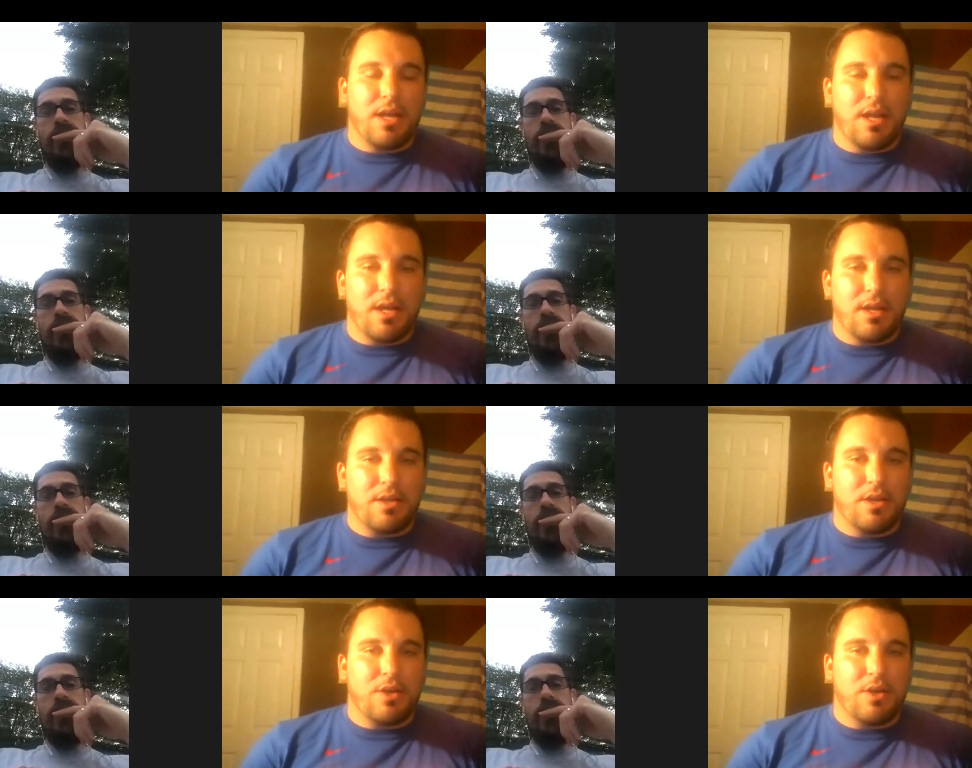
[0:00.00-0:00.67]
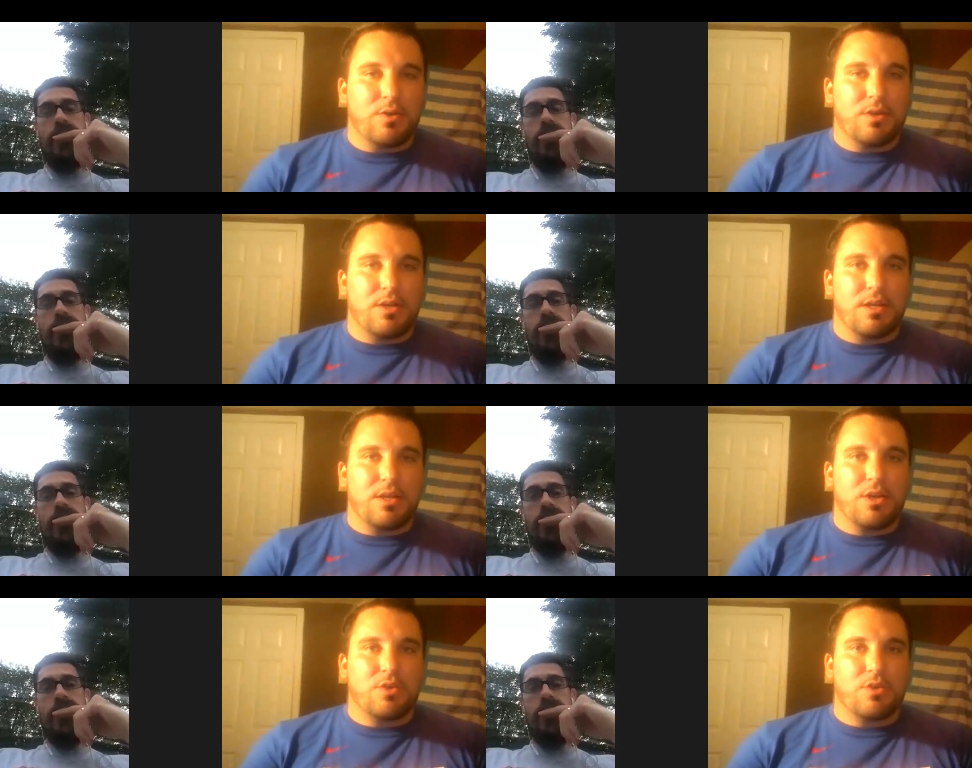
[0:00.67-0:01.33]
Speaker 1: and, you know, it, it
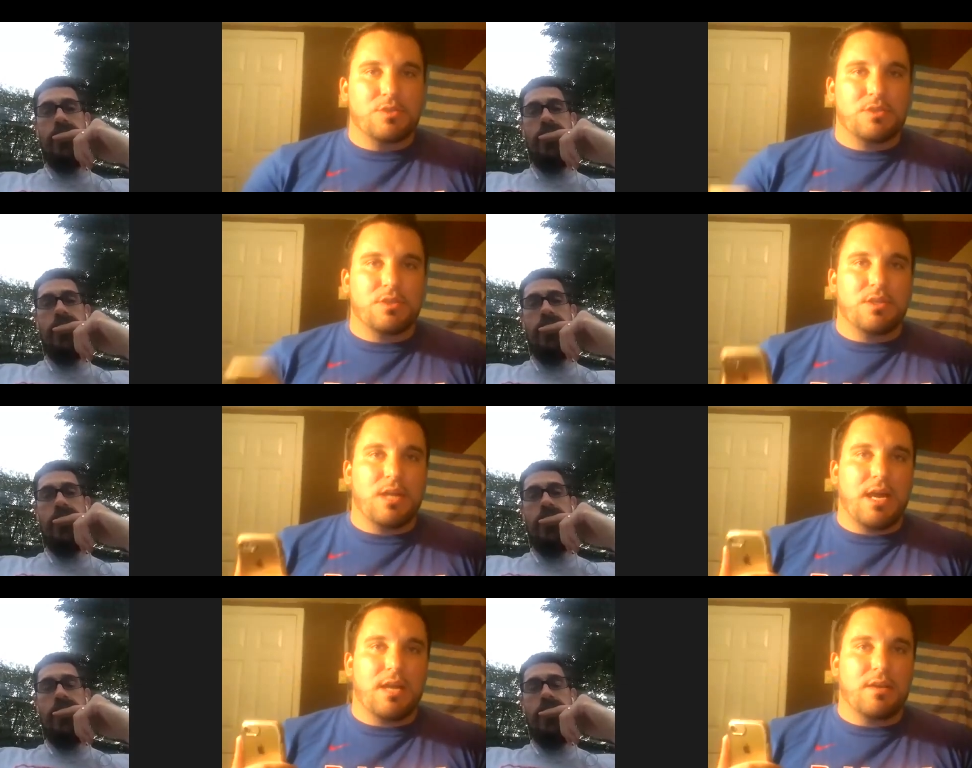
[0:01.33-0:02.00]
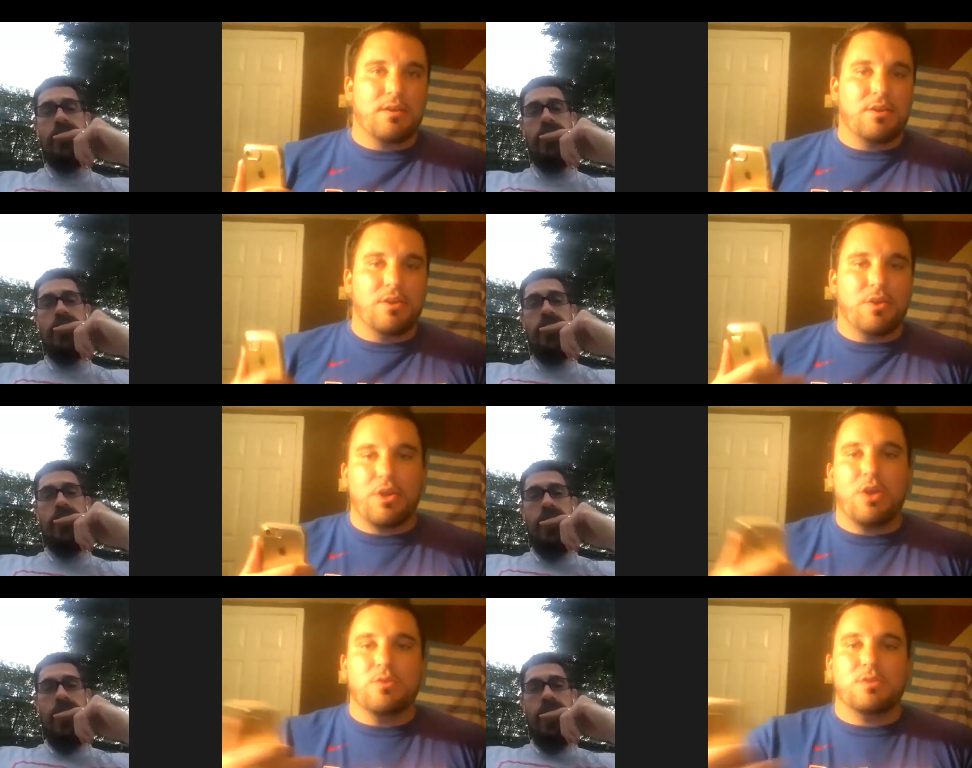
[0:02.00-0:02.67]
goes to that, you know, the
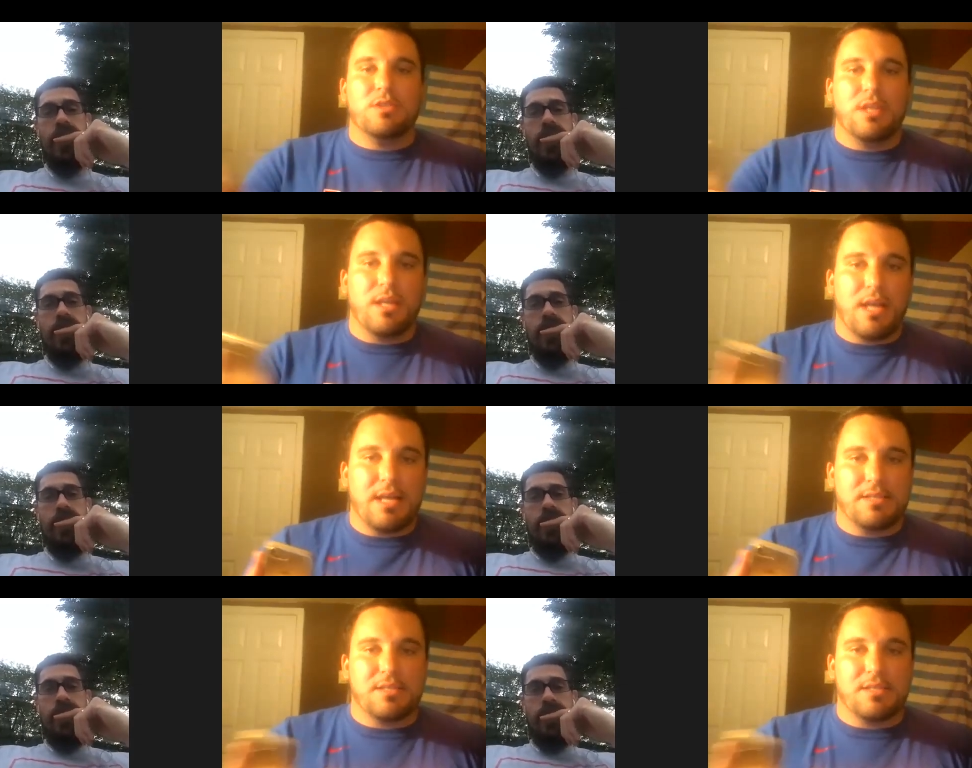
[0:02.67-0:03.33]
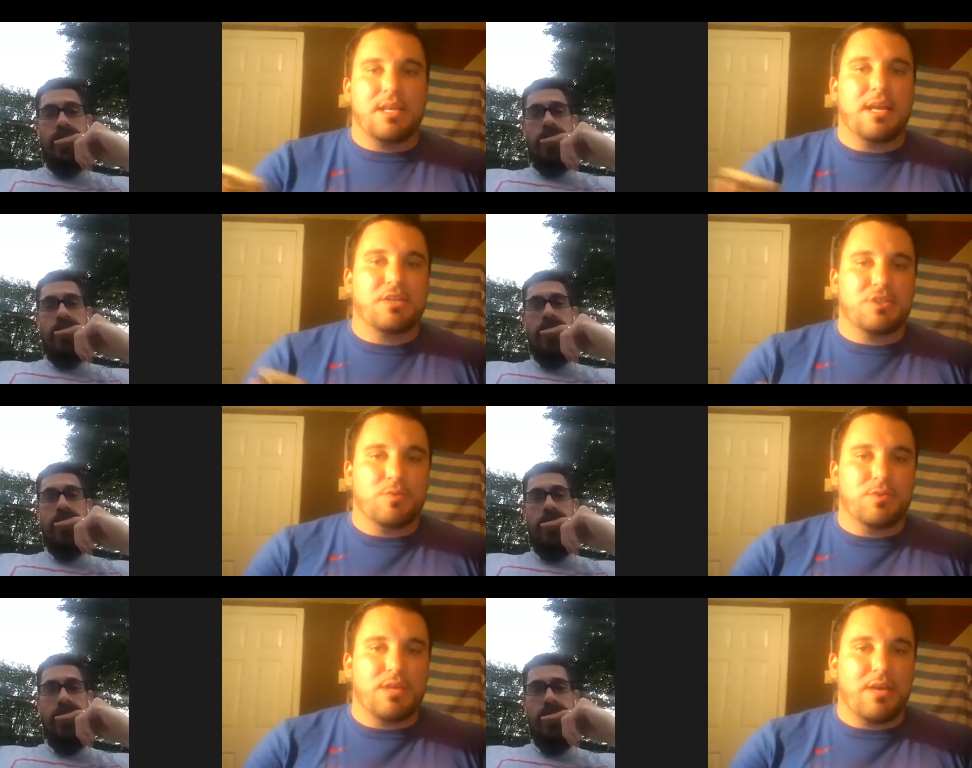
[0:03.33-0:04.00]
coach that has a
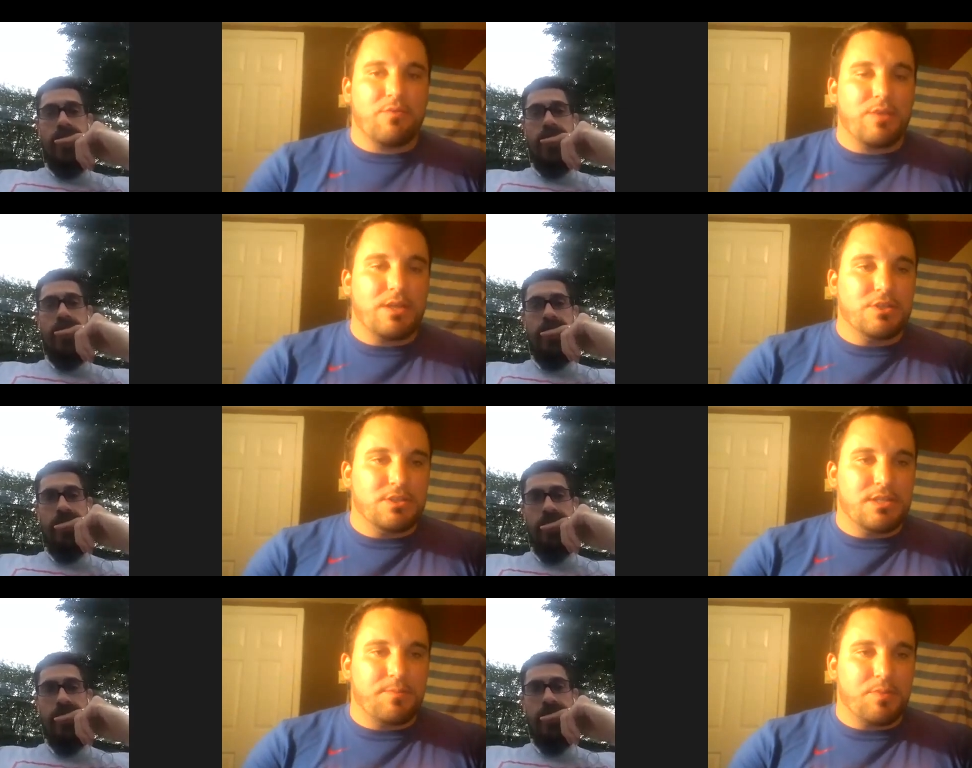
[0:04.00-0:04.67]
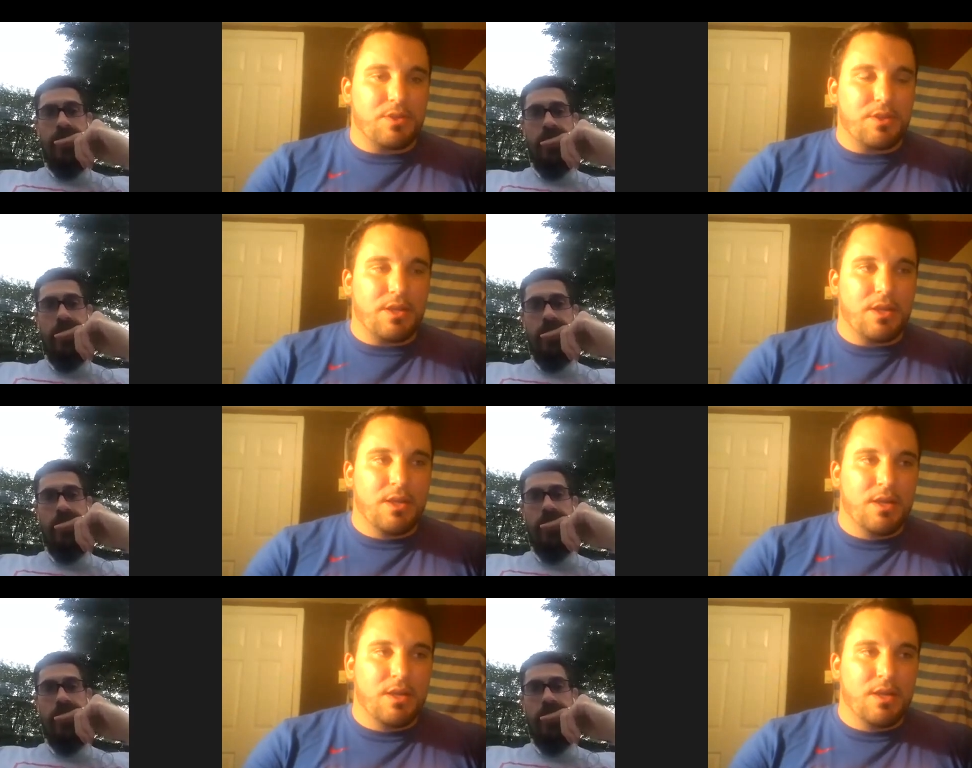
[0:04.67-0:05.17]
connection with that region typically.